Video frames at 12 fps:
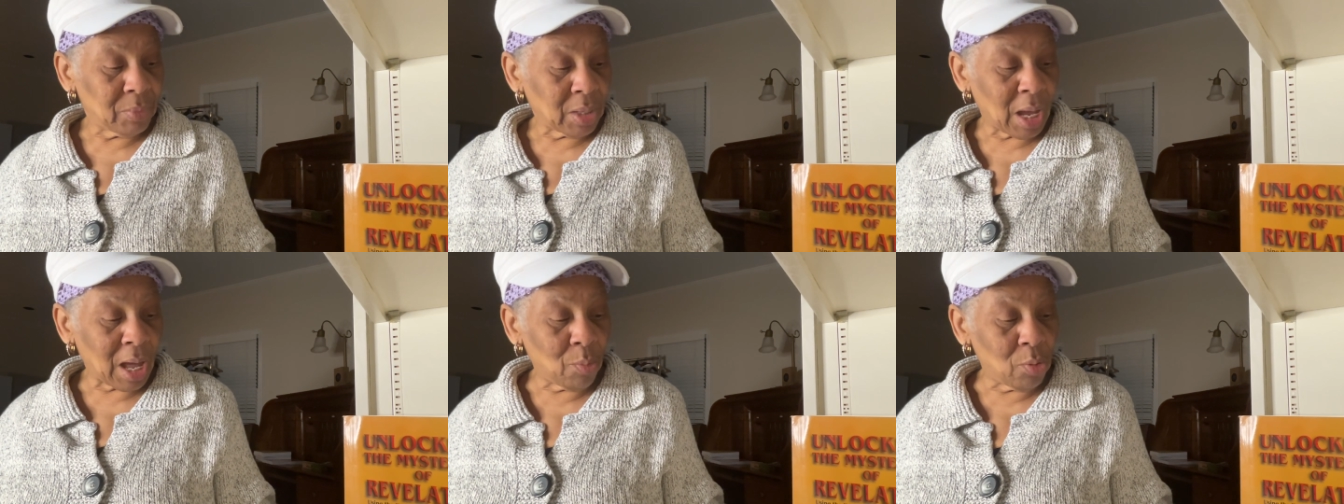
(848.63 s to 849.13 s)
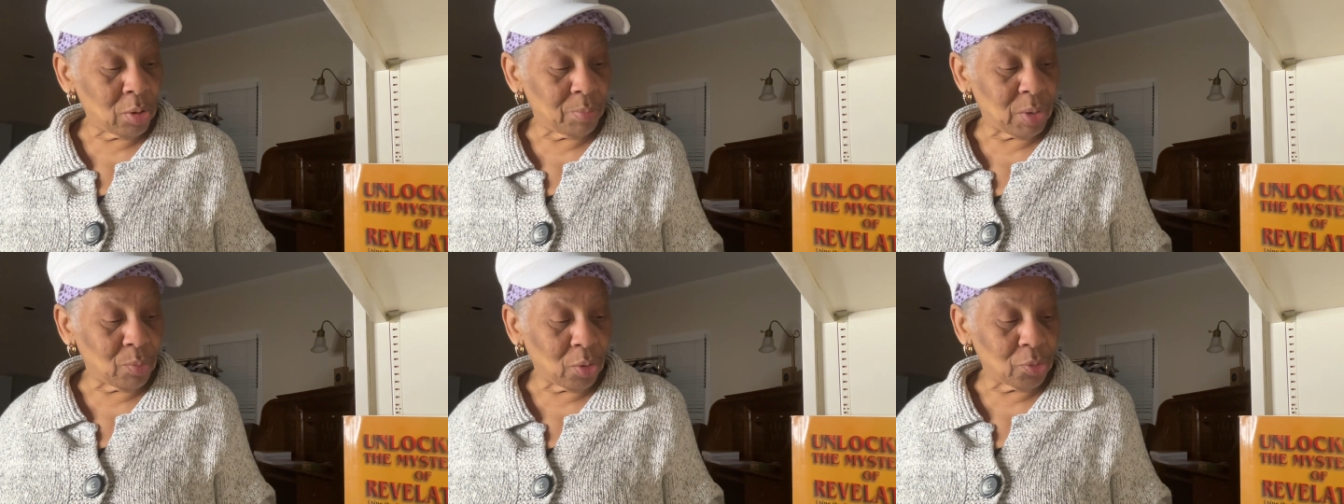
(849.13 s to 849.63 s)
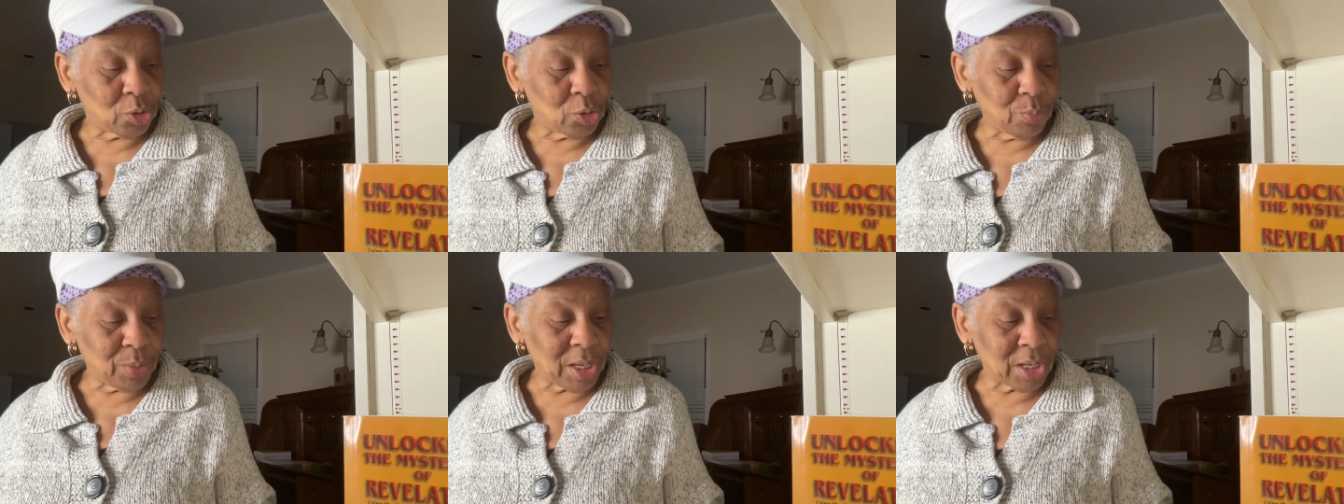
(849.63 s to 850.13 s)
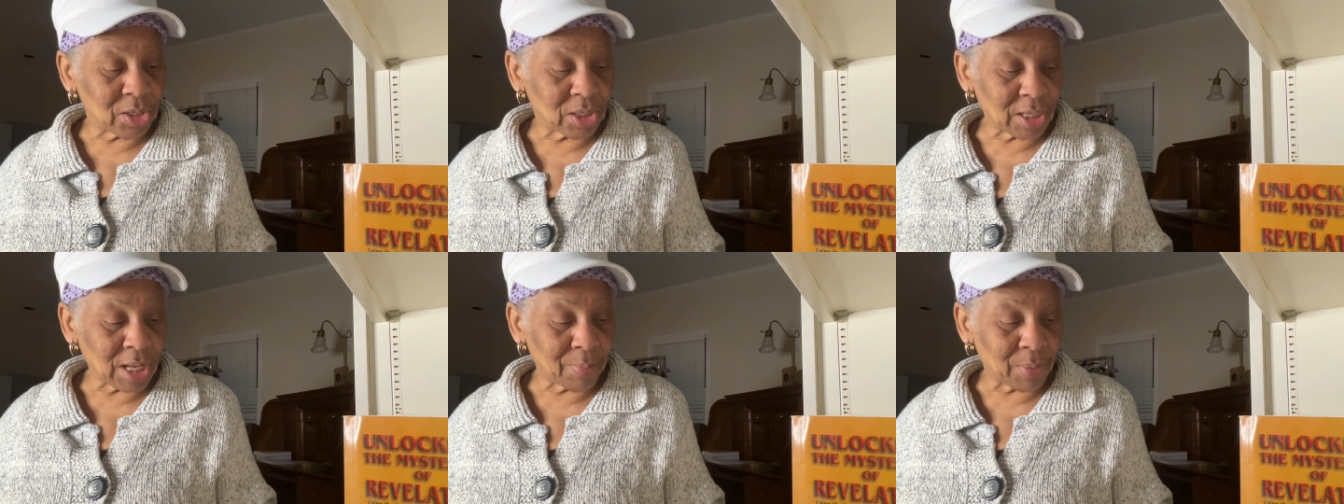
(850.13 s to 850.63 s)
And I want to be worthy to be his
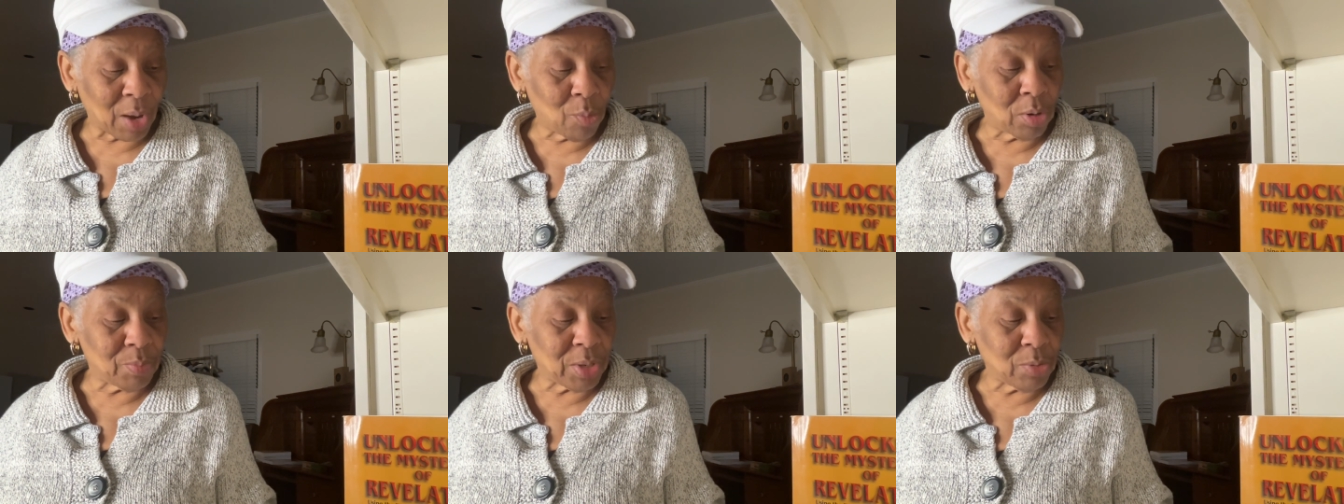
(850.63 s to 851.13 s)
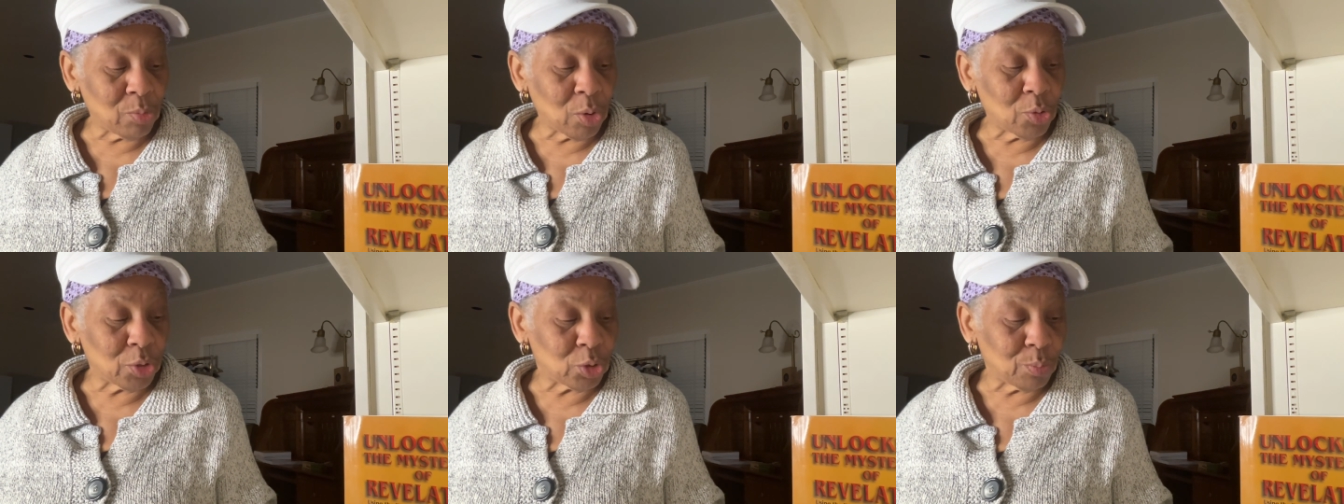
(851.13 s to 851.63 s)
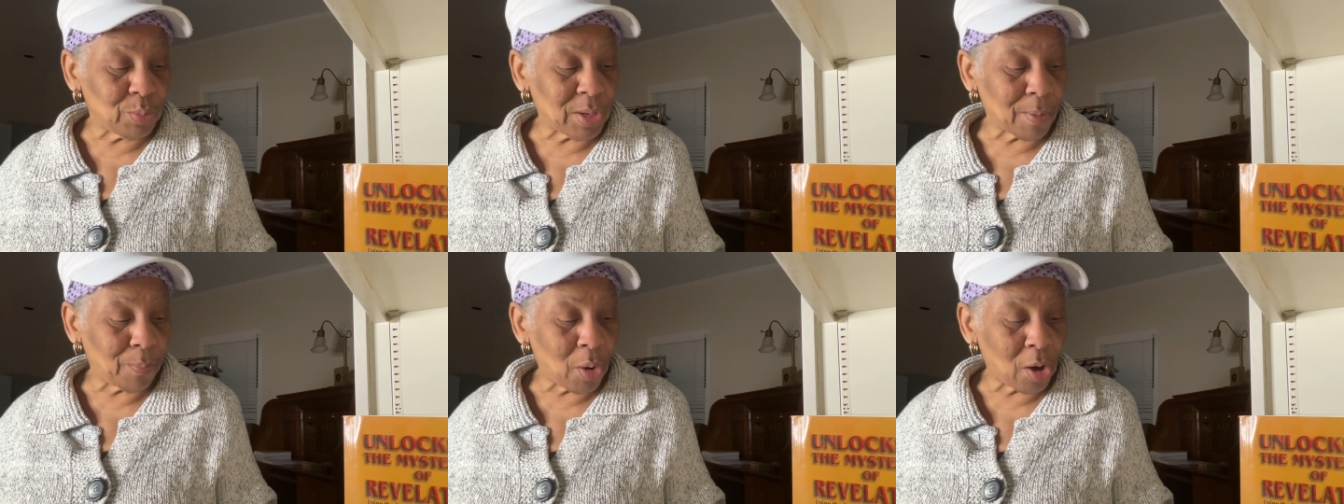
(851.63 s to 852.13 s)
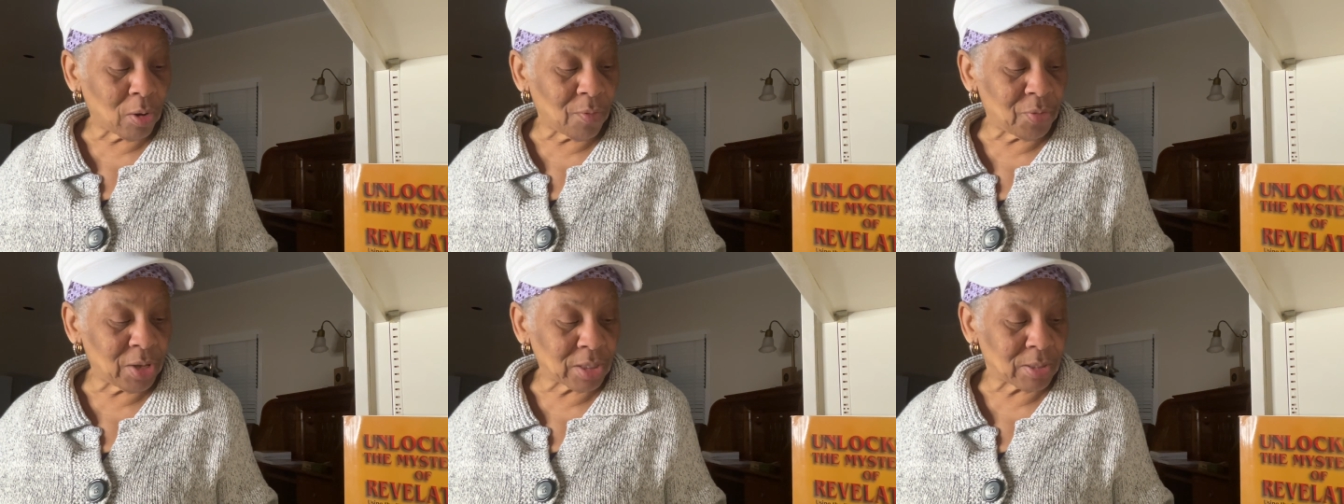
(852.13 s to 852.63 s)
disciple. I want to be worthy to be a part
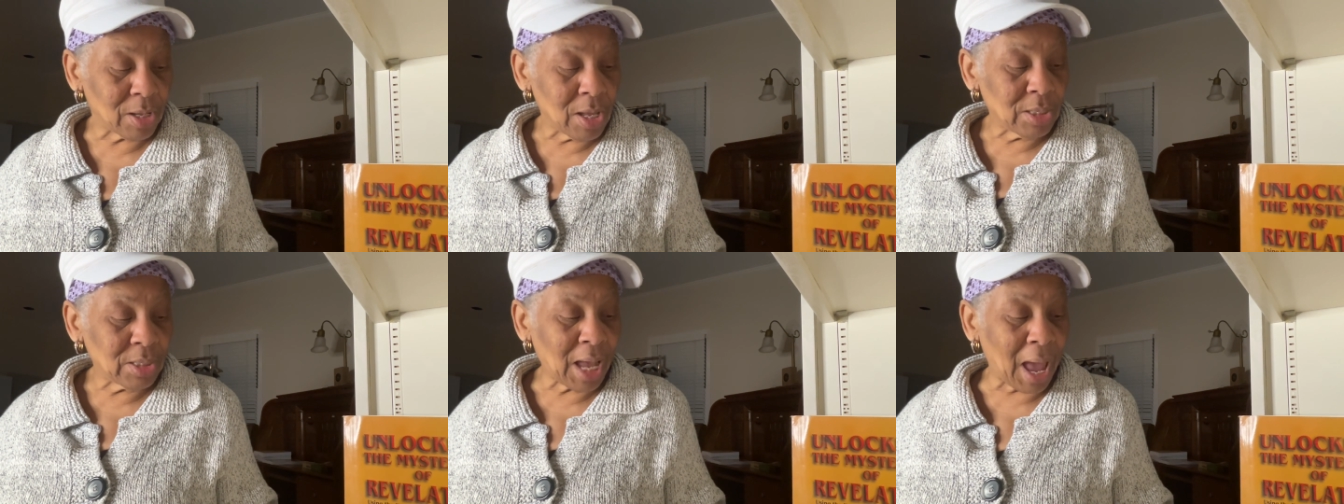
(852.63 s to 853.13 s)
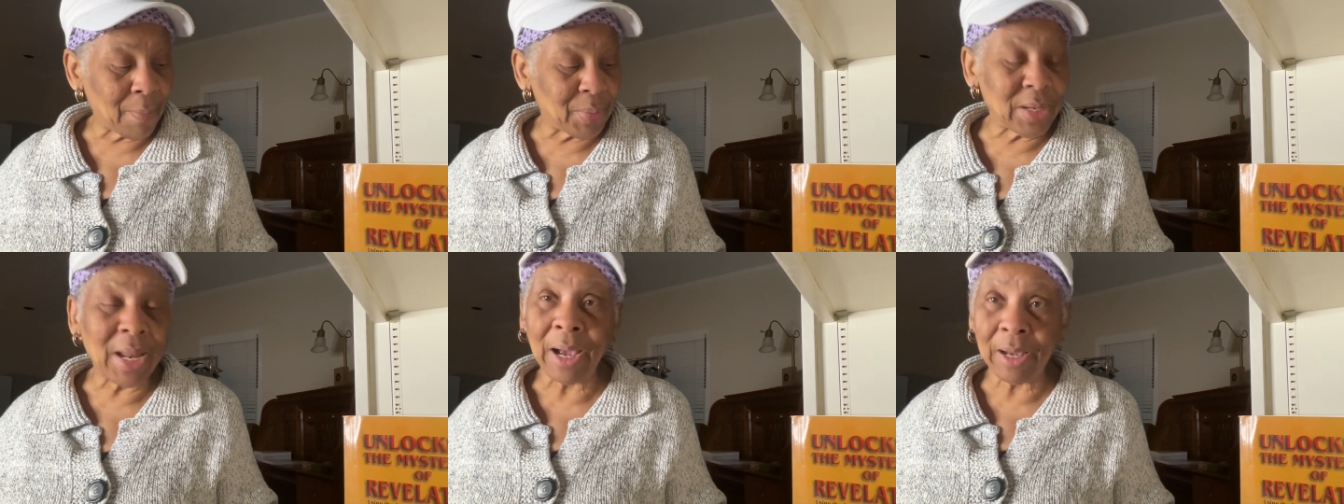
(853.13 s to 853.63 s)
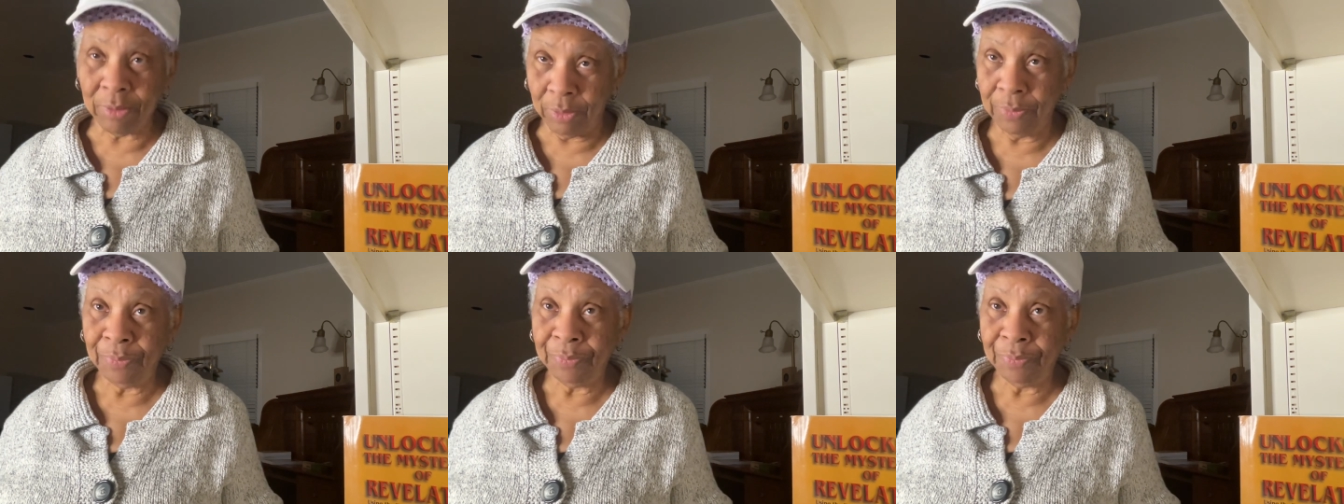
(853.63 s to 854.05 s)
of his tabernacle.